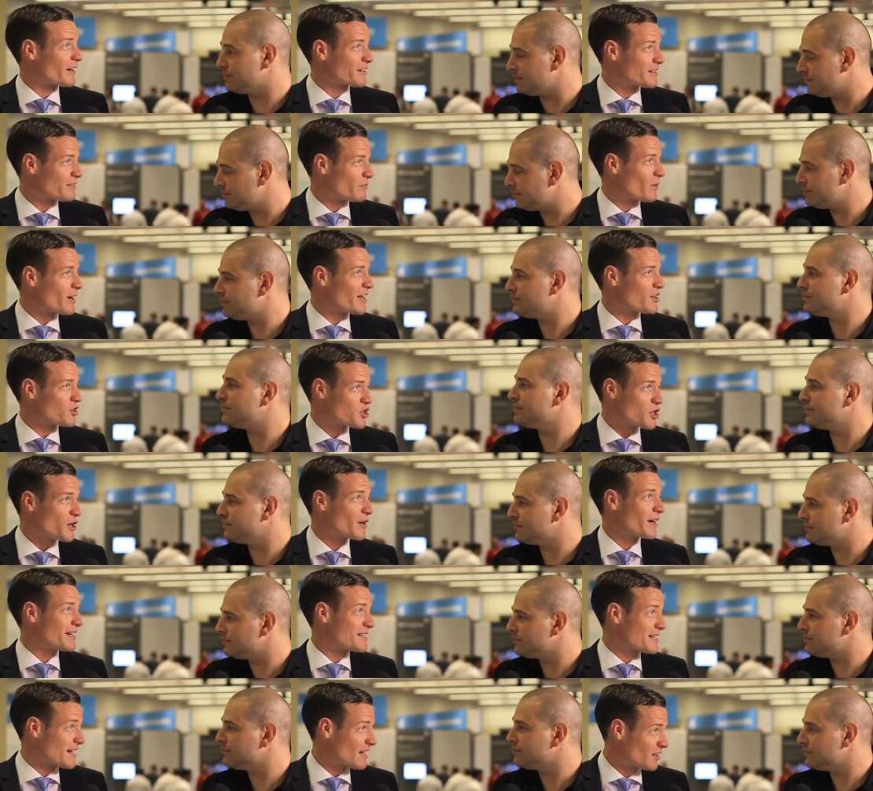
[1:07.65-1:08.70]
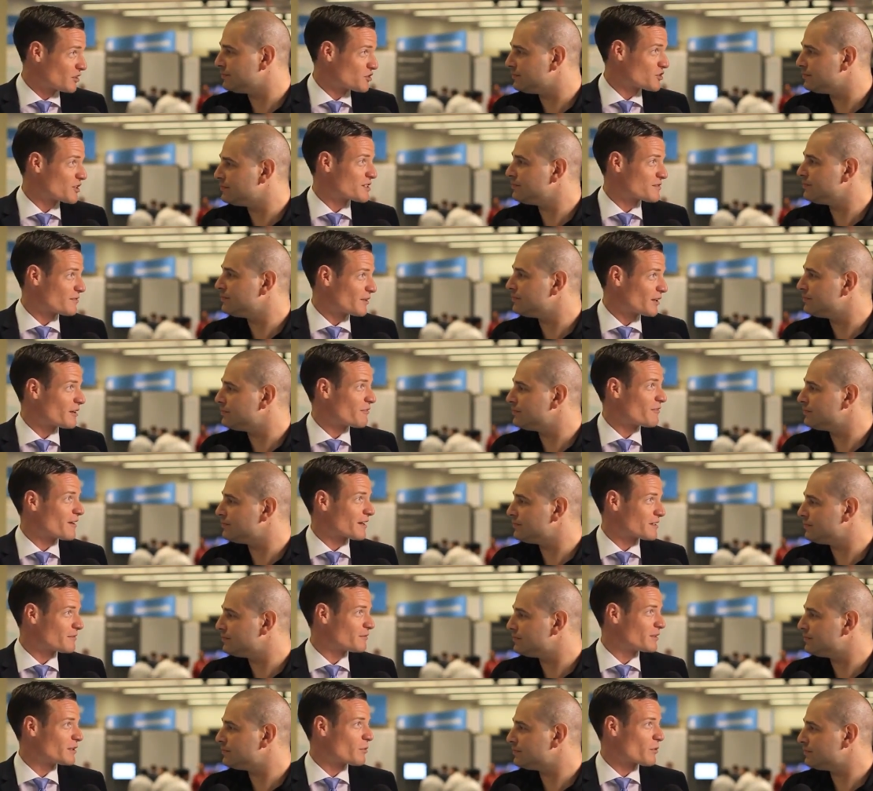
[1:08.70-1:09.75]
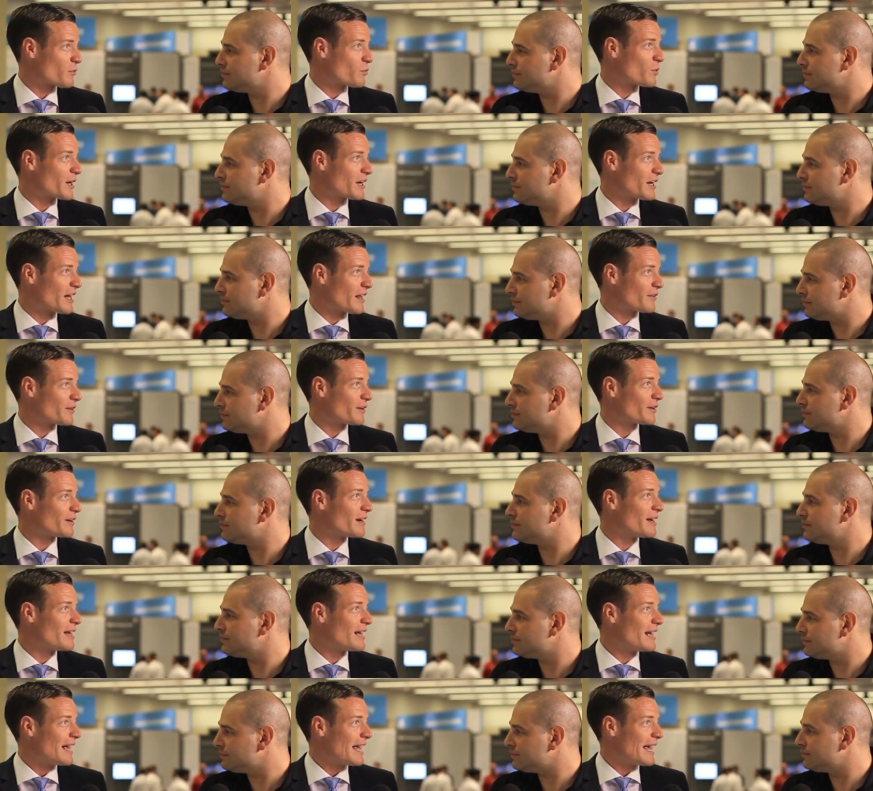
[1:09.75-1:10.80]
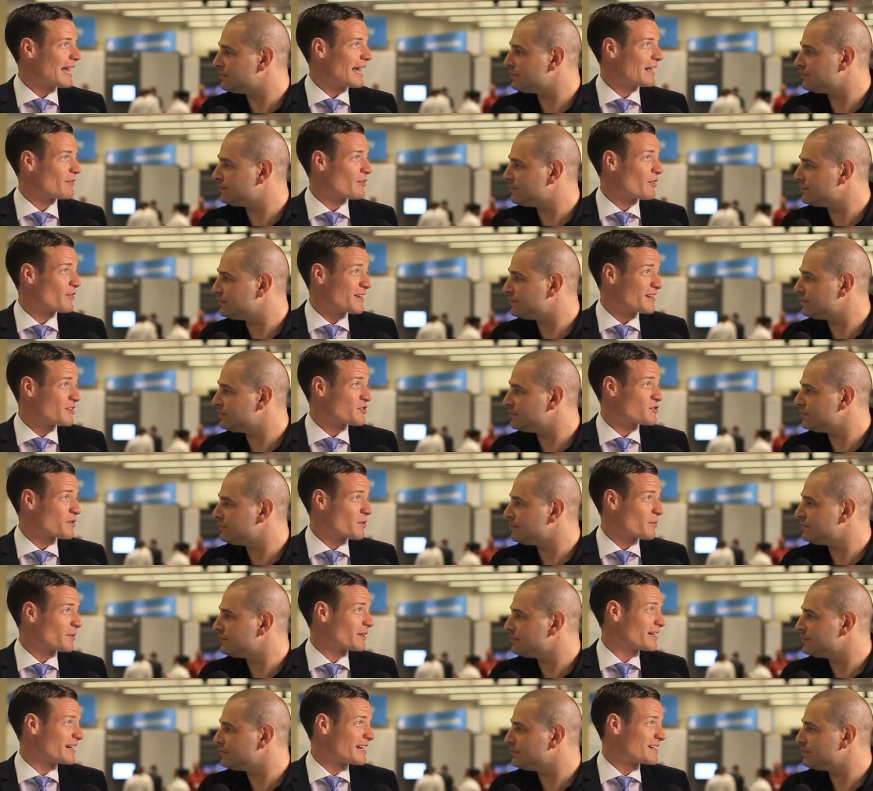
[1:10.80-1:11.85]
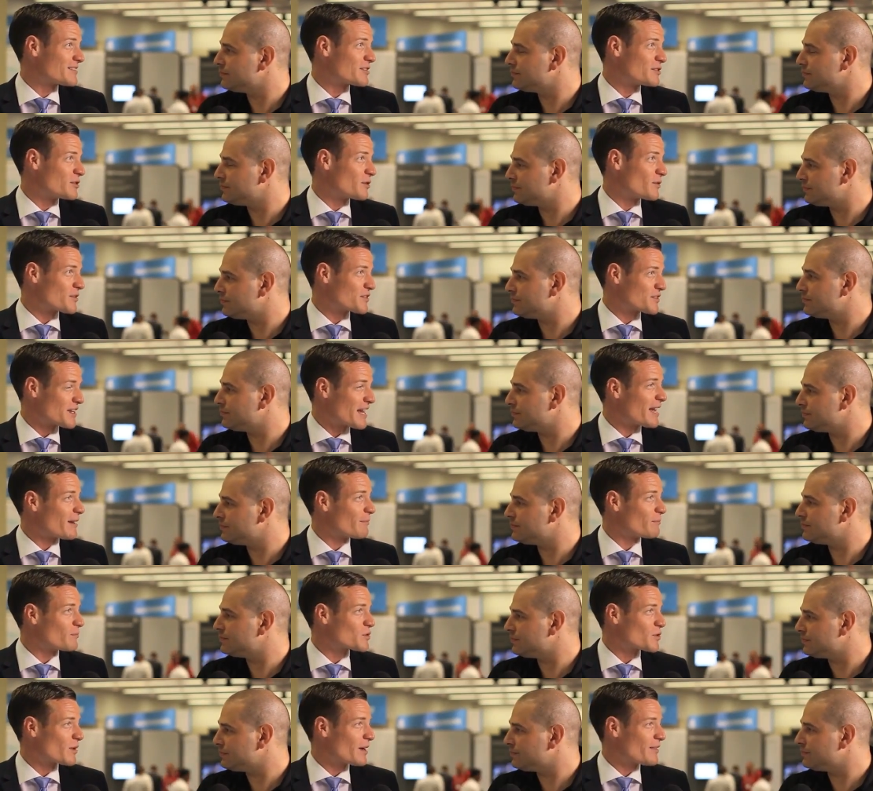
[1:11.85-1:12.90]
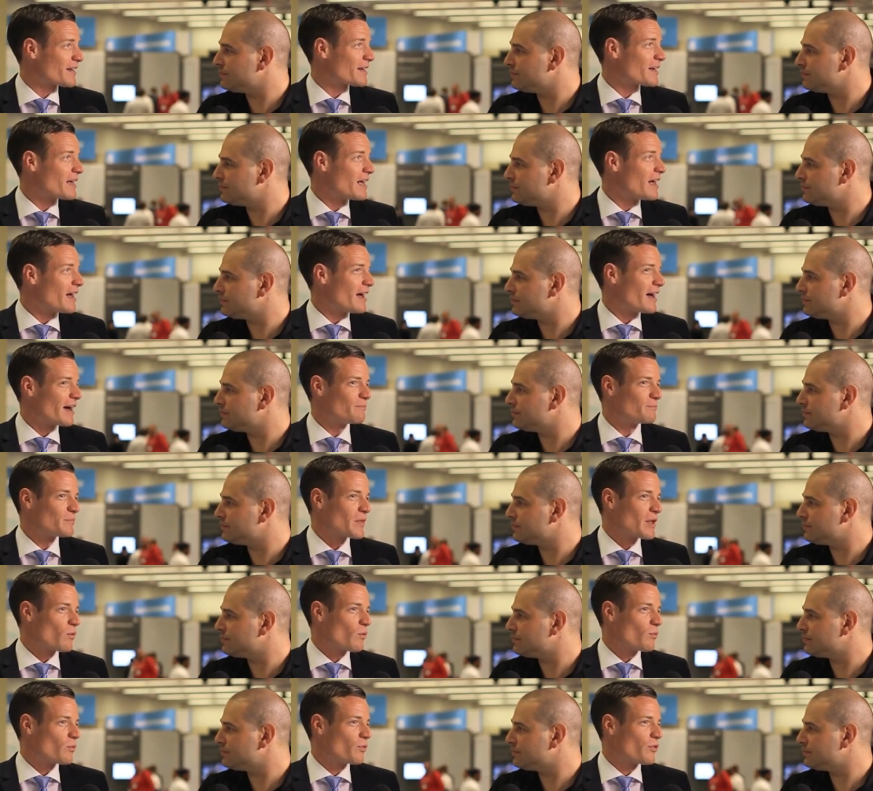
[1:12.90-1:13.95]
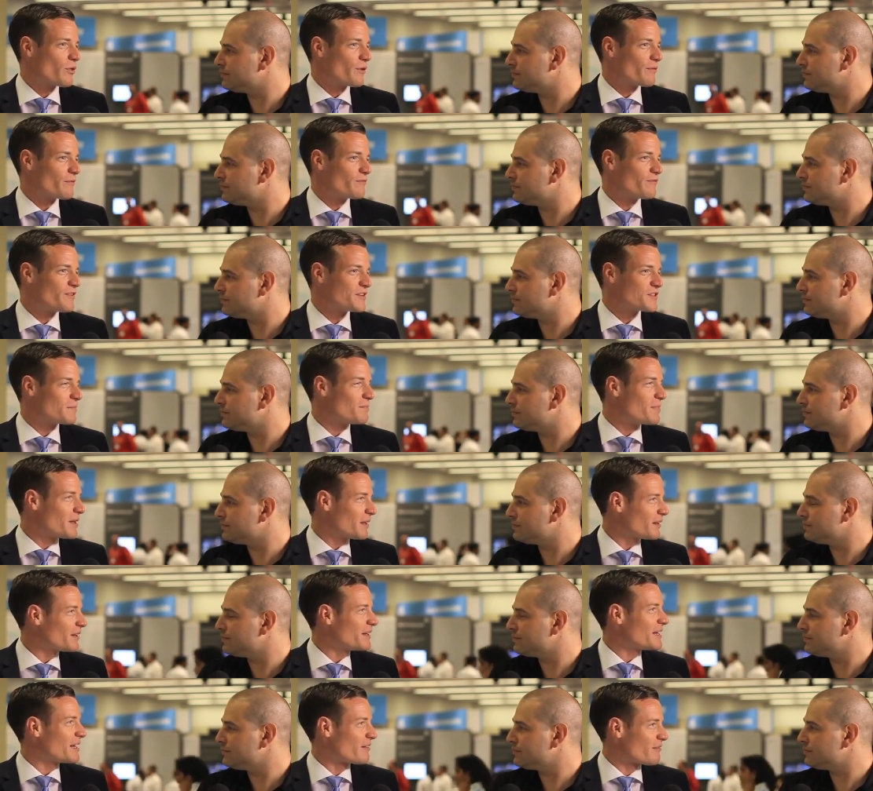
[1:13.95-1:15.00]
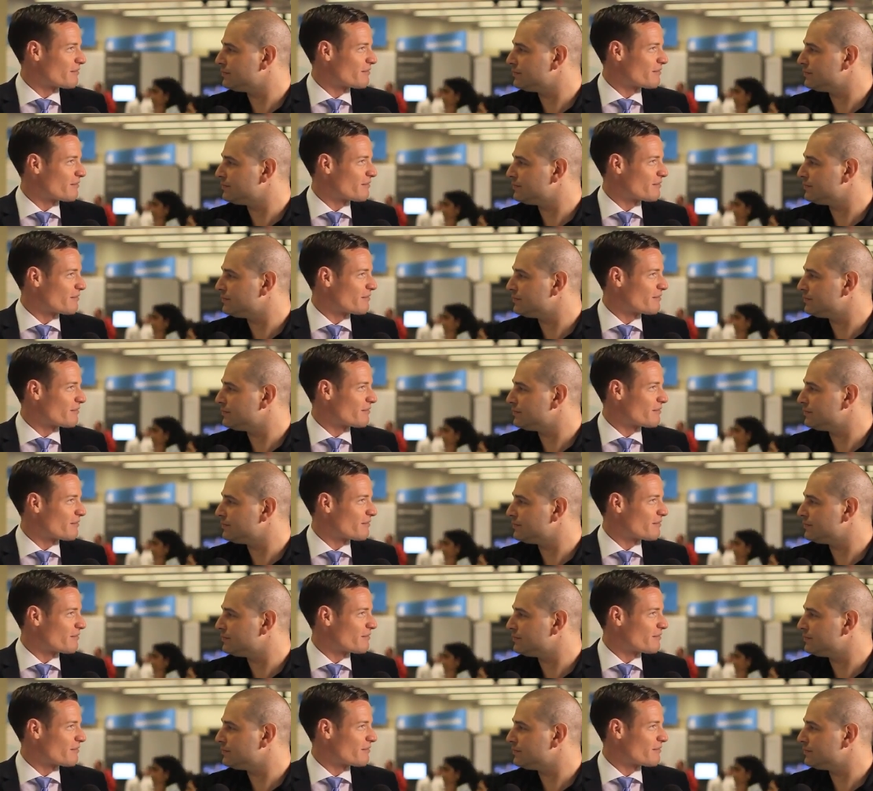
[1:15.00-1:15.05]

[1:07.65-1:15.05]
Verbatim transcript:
Speaker 1: effective ways, sharing intelligence very effectively with one another, and that the industry really needs to do the same. So I think um, the visibility